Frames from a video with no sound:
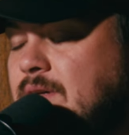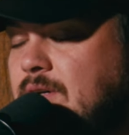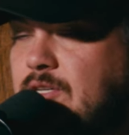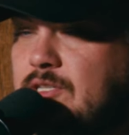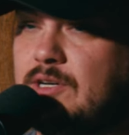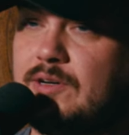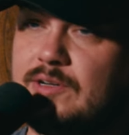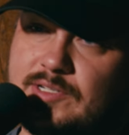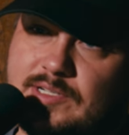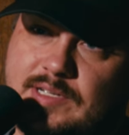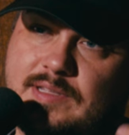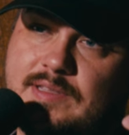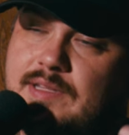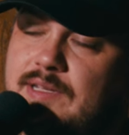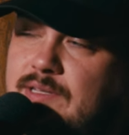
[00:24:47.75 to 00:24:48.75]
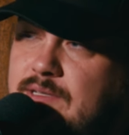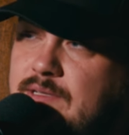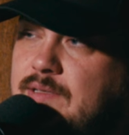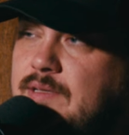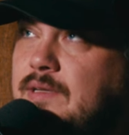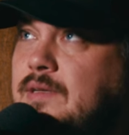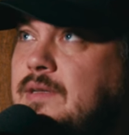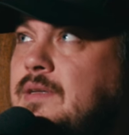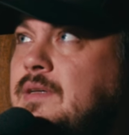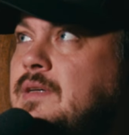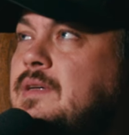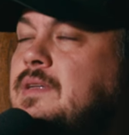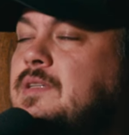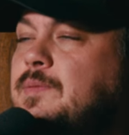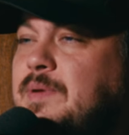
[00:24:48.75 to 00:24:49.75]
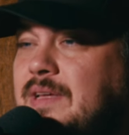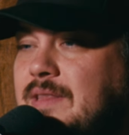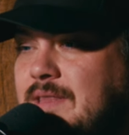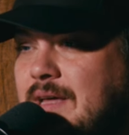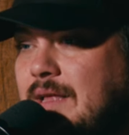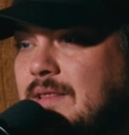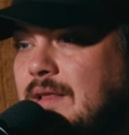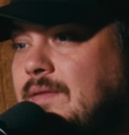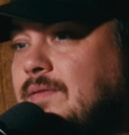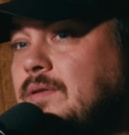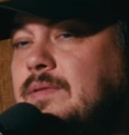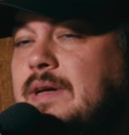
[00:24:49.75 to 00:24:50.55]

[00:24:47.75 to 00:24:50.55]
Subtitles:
guitars to hit this and to be at that level.